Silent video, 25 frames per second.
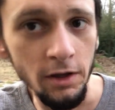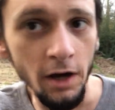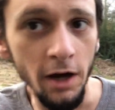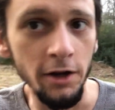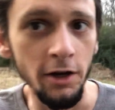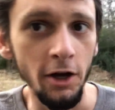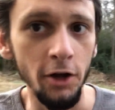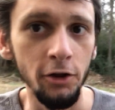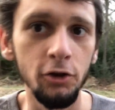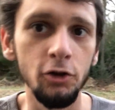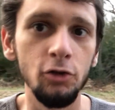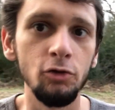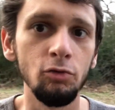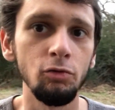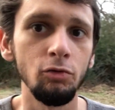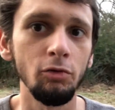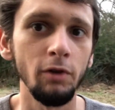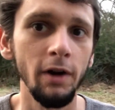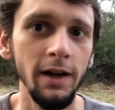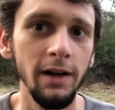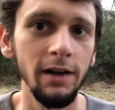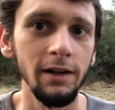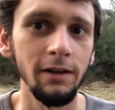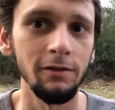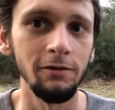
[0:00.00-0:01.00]
Another
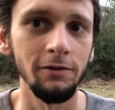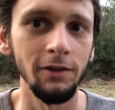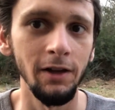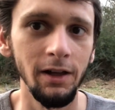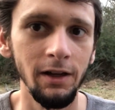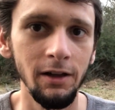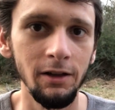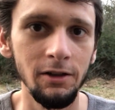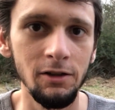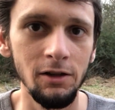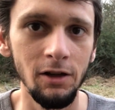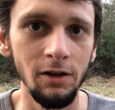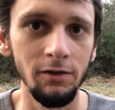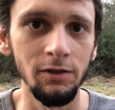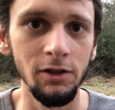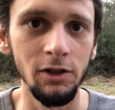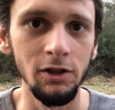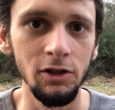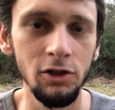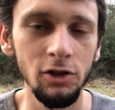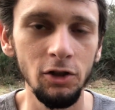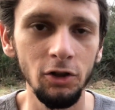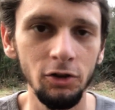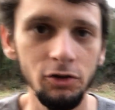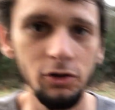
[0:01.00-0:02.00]
great advantage of
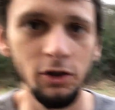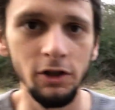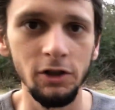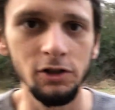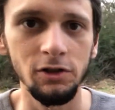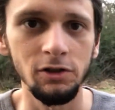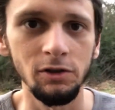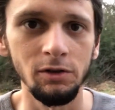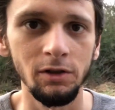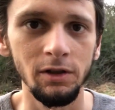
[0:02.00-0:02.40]
these Chiltrix